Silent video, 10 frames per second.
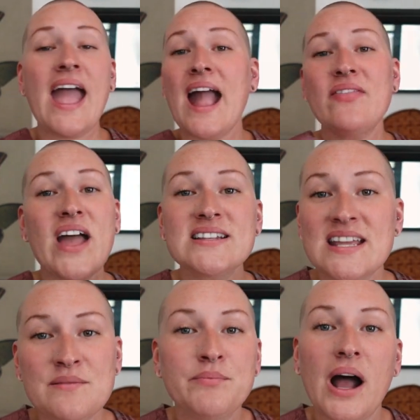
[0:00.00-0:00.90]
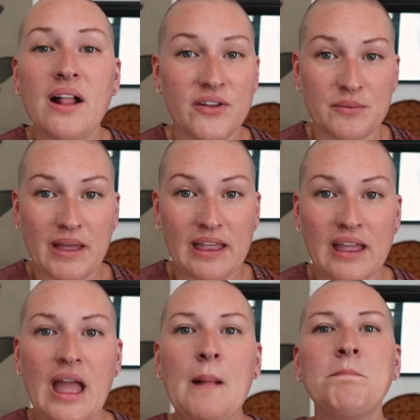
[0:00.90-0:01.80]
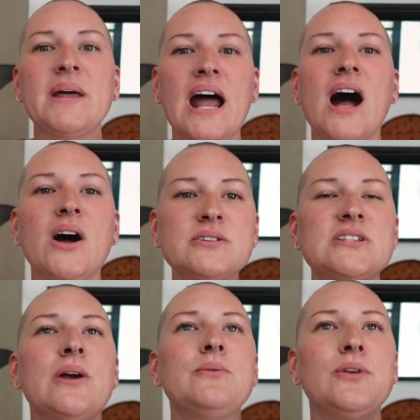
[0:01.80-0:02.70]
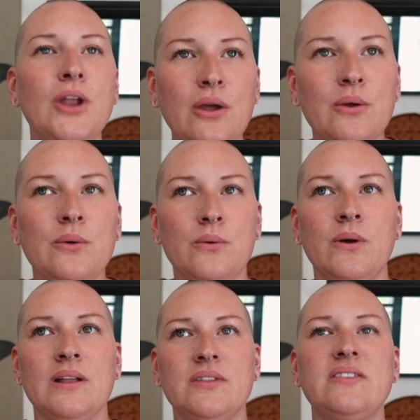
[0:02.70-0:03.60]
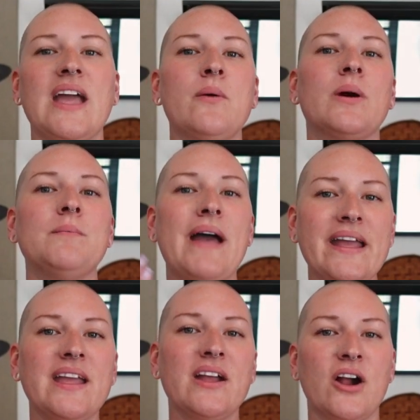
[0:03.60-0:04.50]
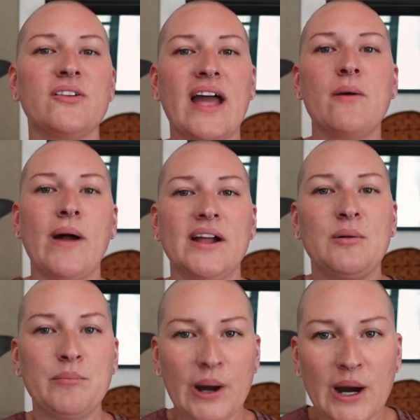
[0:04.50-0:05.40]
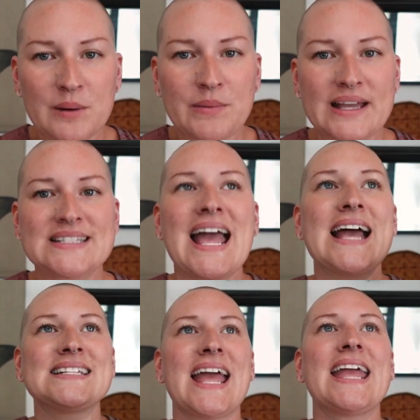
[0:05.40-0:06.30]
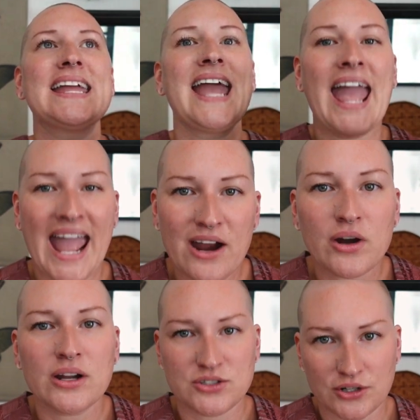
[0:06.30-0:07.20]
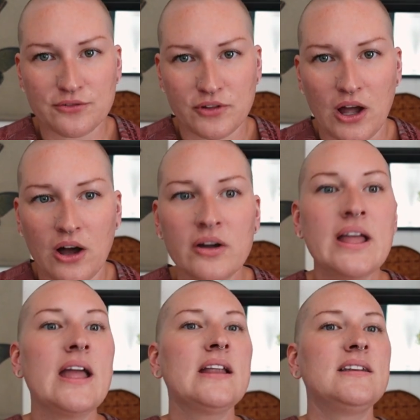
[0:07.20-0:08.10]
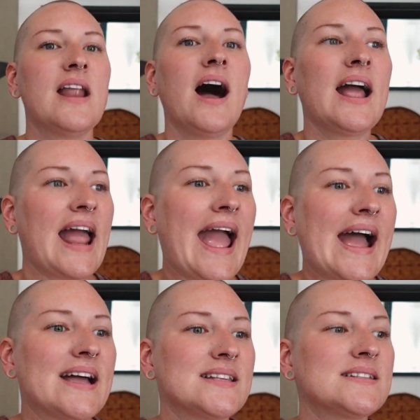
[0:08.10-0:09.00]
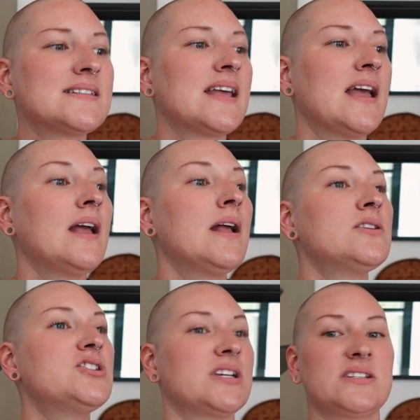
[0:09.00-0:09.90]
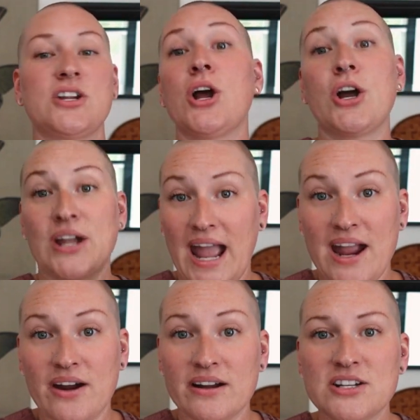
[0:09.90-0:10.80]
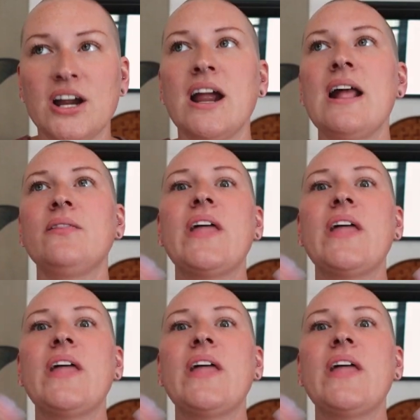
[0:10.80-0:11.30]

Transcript: And that didn't bother me. But I also knew that they were making her that way on purpose as a character flaw, not as just her character.